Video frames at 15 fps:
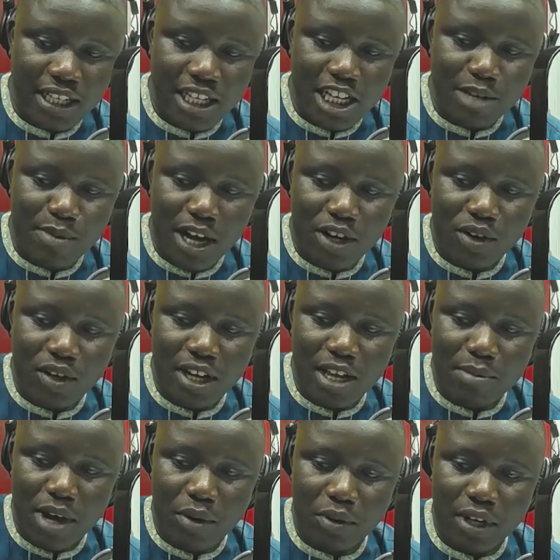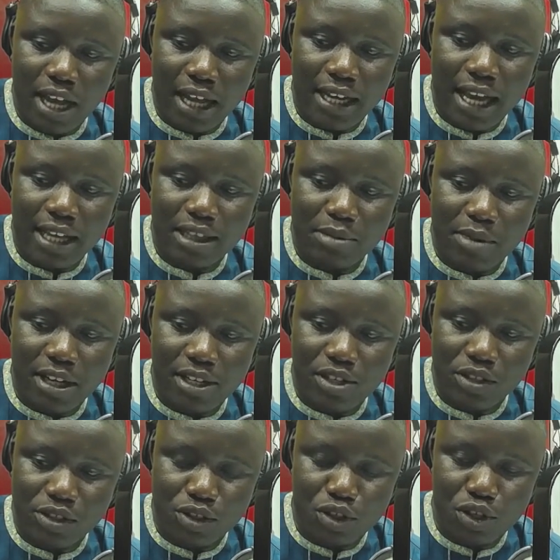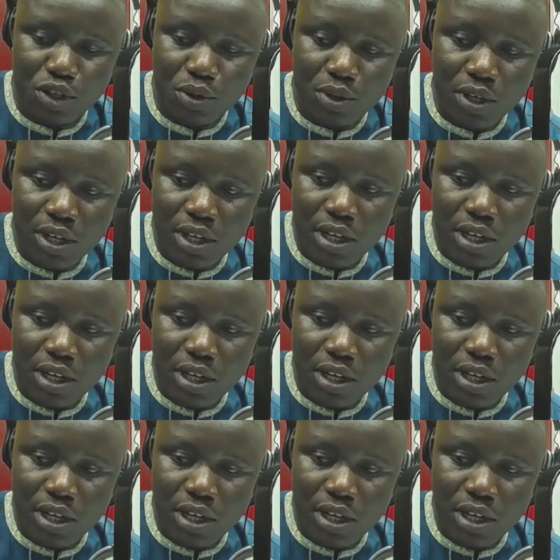Emmanuel Emawole, I like the man in your studio.